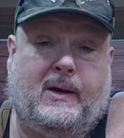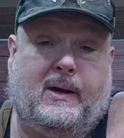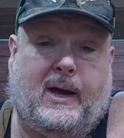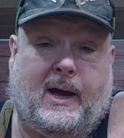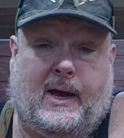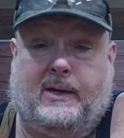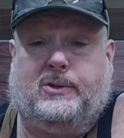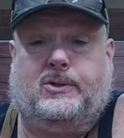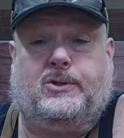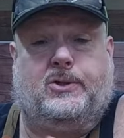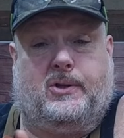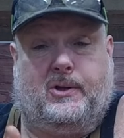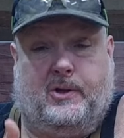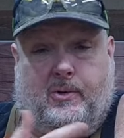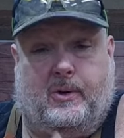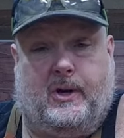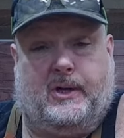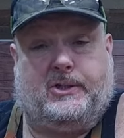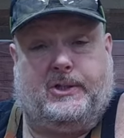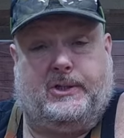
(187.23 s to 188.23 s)
answer the
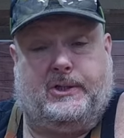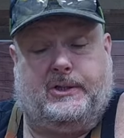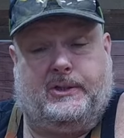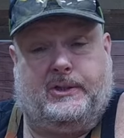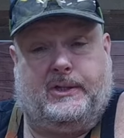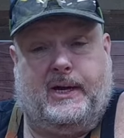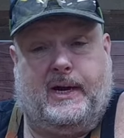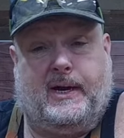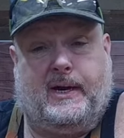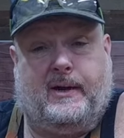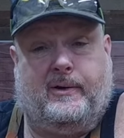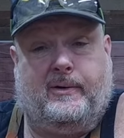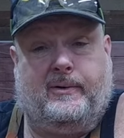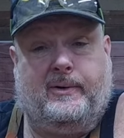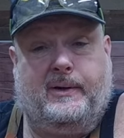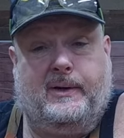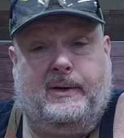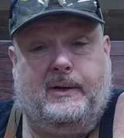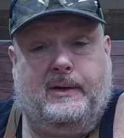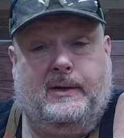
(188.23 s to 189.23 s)
questions now,
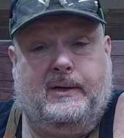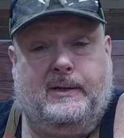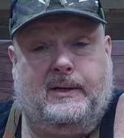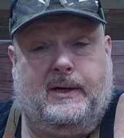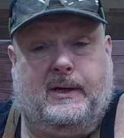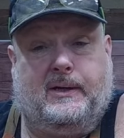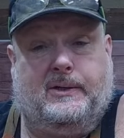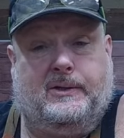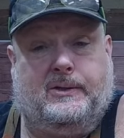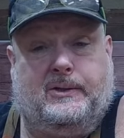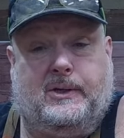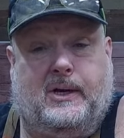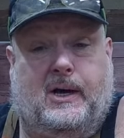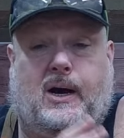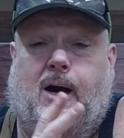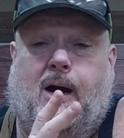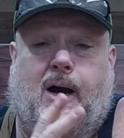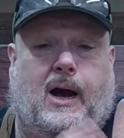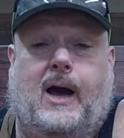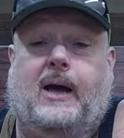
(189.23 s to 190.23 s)
because
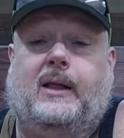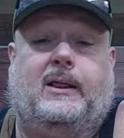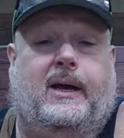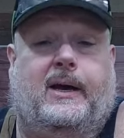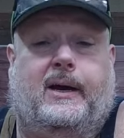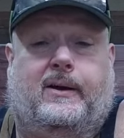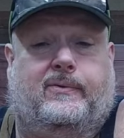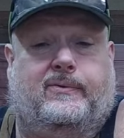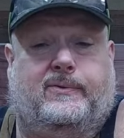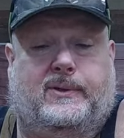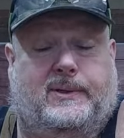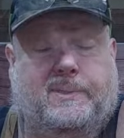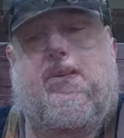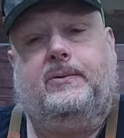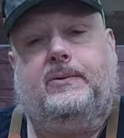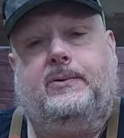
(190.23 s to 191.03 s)
I left.